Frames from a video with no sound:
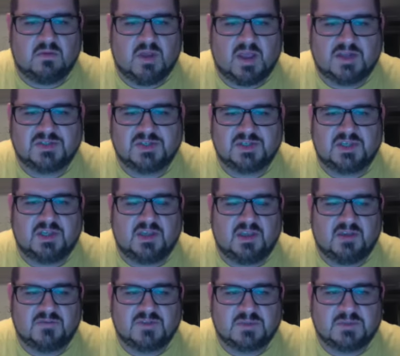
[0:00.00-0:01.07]
actually
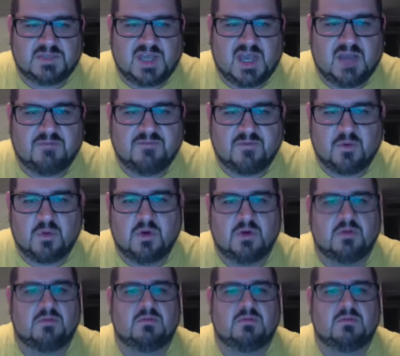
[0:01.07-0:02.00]
give some time for